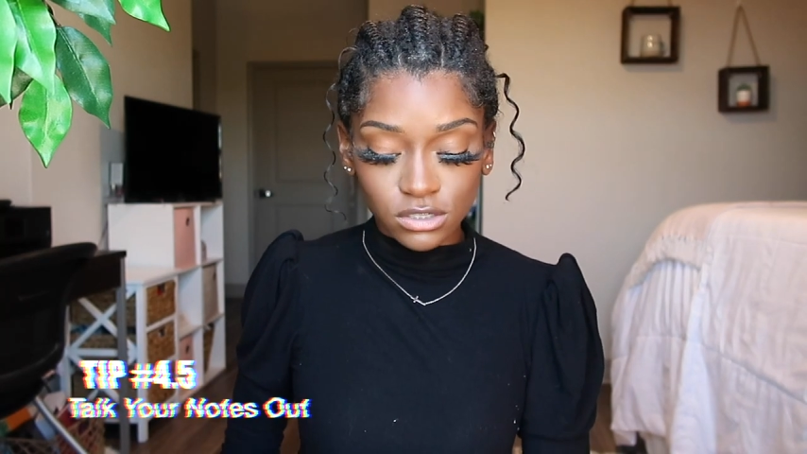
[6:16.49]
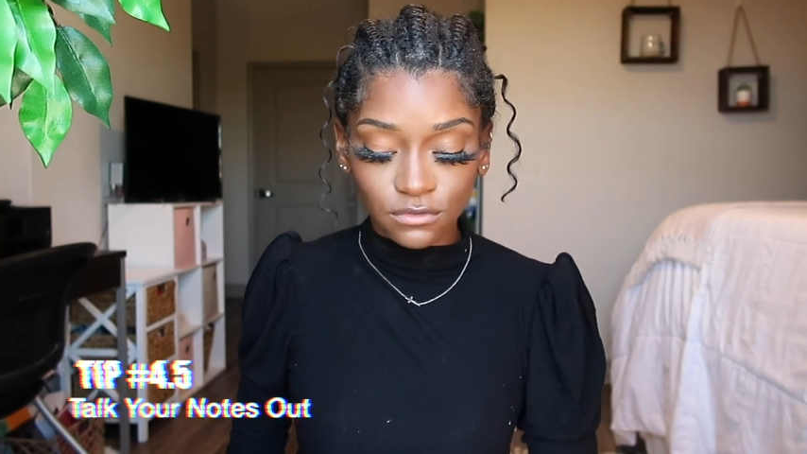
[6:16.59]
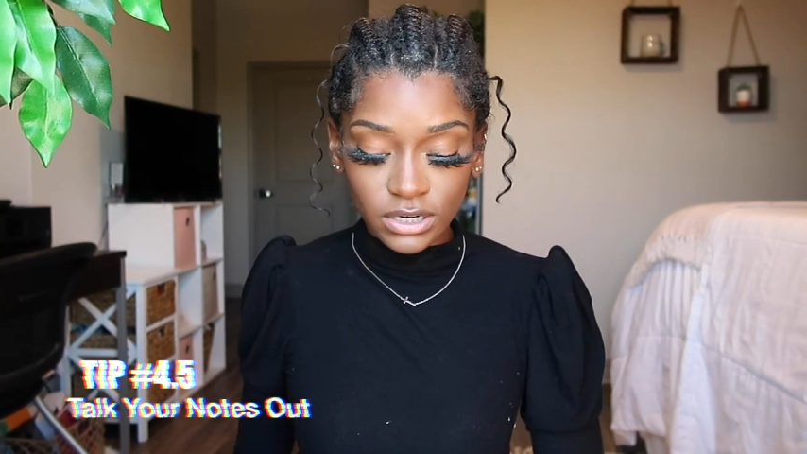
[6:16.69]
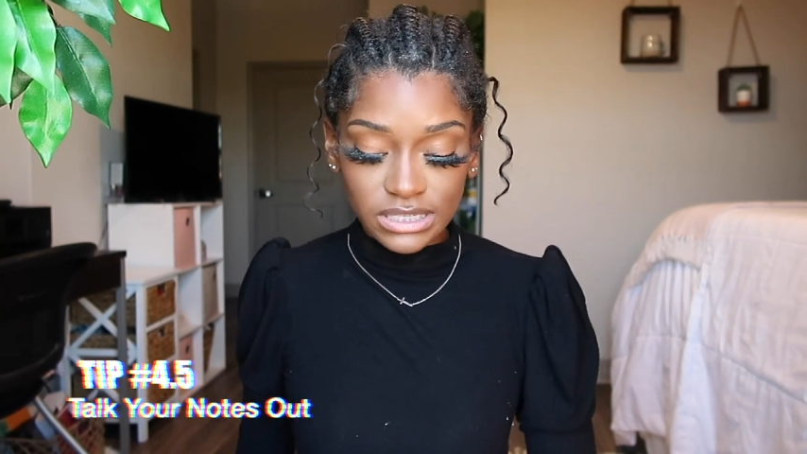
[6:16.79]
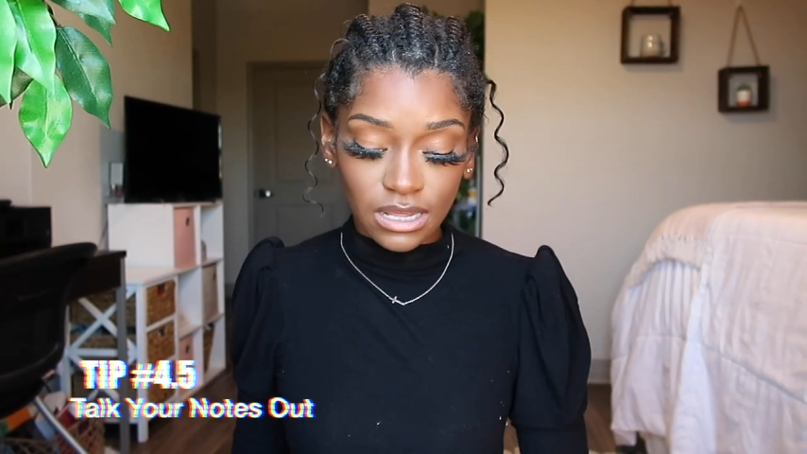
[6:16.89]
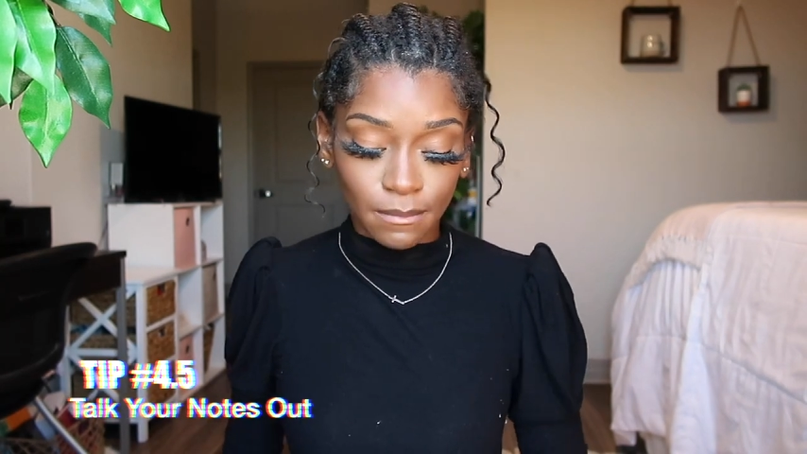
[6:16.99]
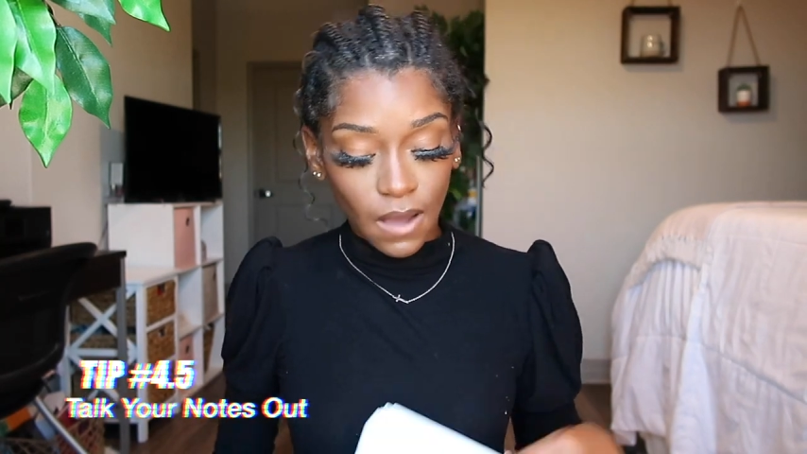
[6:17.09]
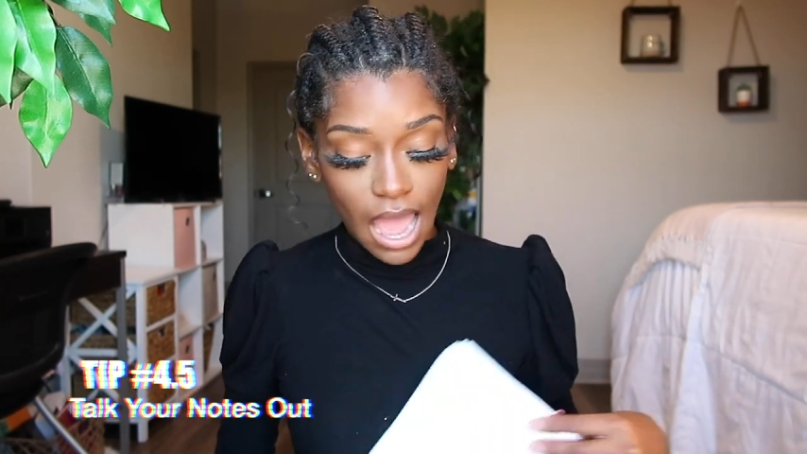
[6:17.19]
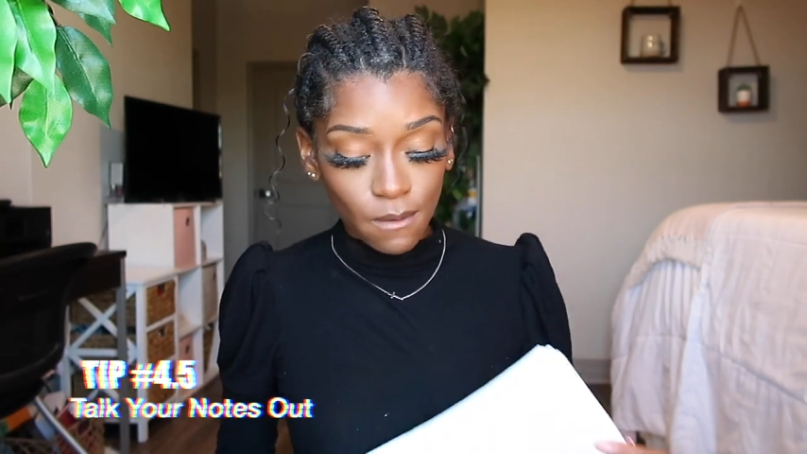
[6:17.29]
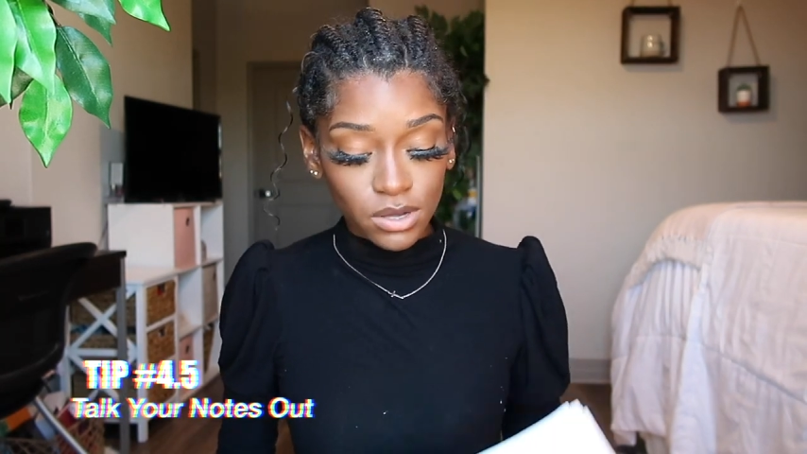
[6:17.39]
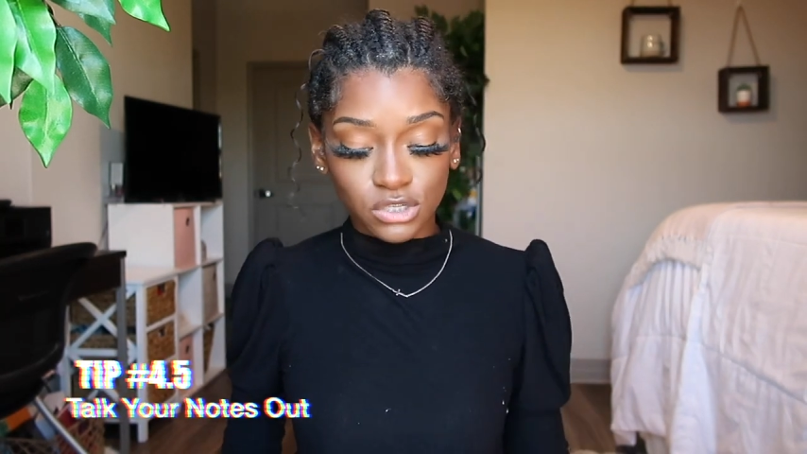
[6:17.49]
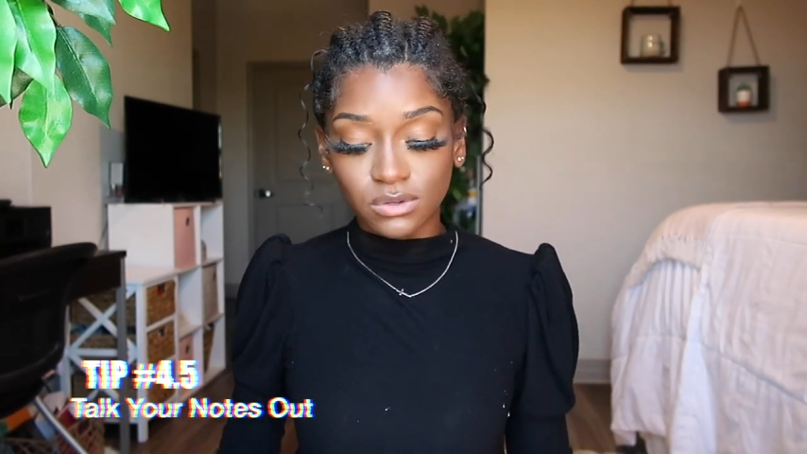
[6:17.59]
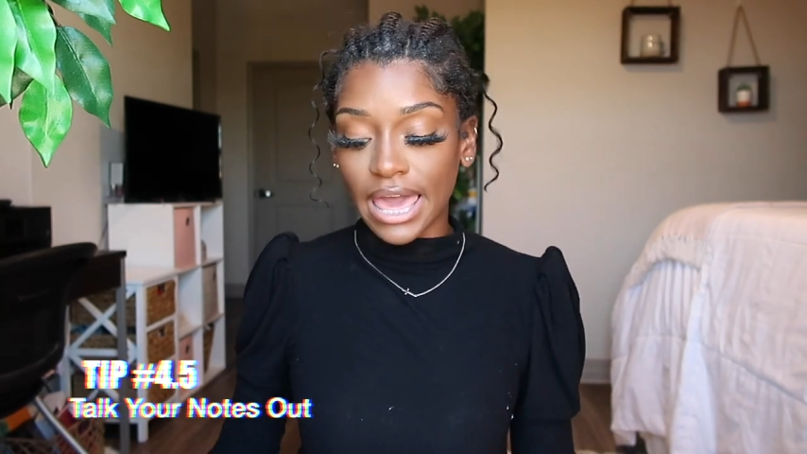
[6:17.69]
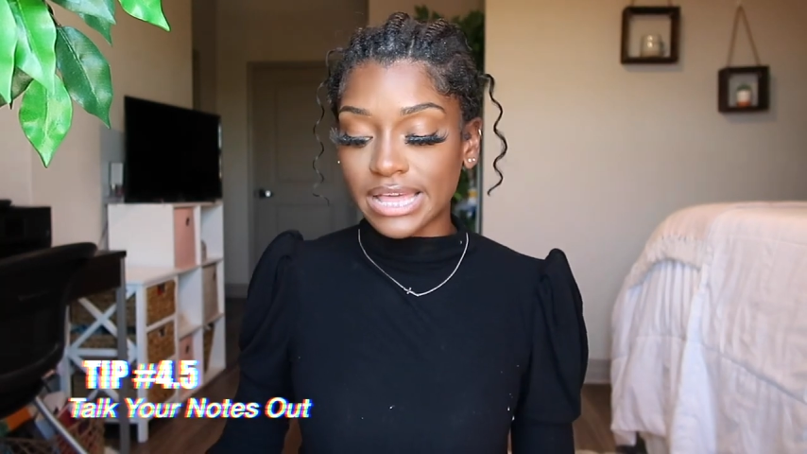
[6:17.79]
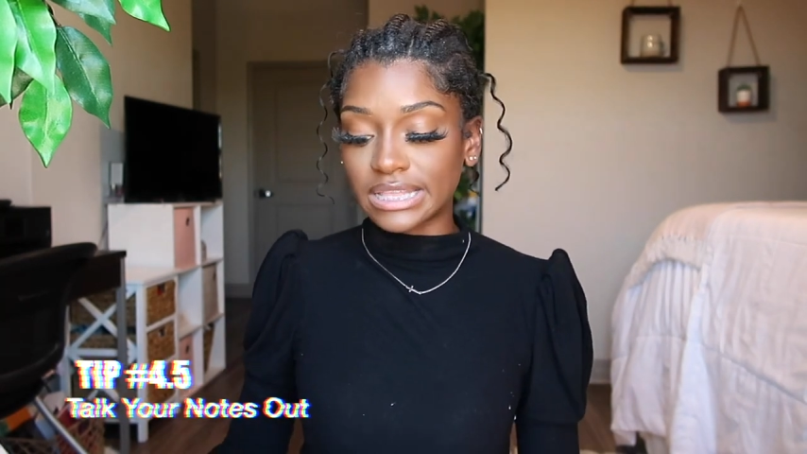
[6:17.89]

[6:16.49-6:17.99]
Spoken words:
So for an example, I would do like